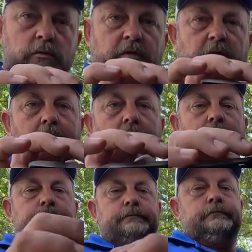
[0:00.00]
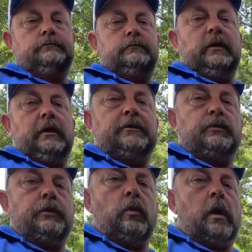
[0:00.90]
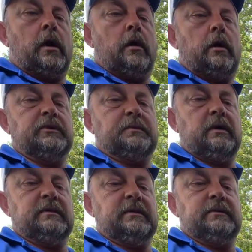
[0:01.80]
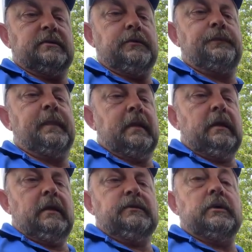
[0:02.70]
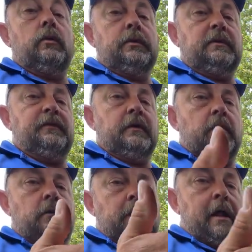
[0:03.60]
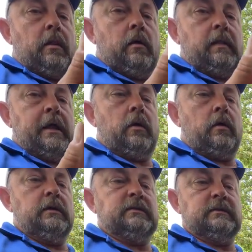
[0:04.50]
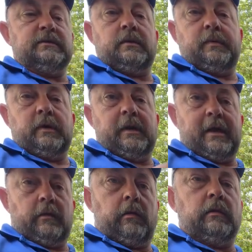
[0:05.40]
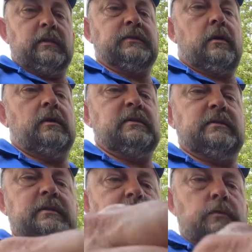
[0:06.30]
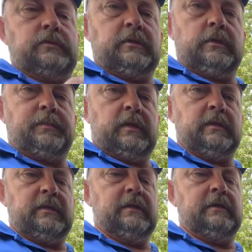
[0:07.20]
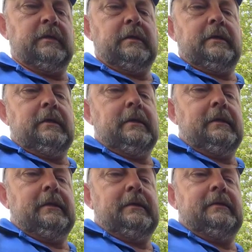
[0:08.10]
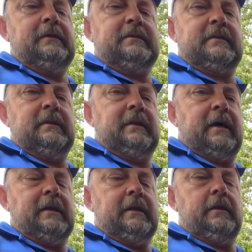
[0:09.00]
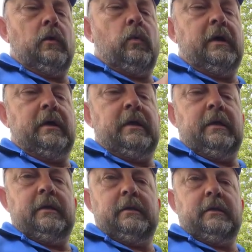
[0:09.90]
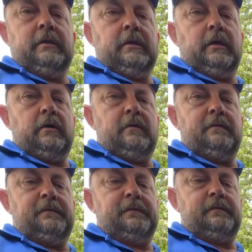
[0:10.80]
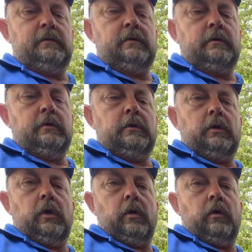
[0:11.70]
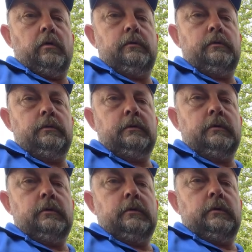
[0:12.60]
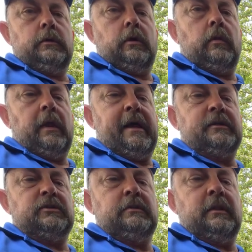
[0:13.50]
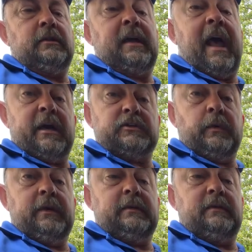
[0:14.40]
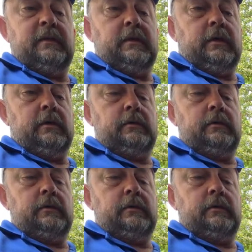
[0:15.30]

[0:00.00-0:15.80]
the inner, and that's where your wire harness plugs into. So when you figure how long that harness is compared to how long this harness is, and once you get it plugged in, this can kind of get in the way of our latch to actuate the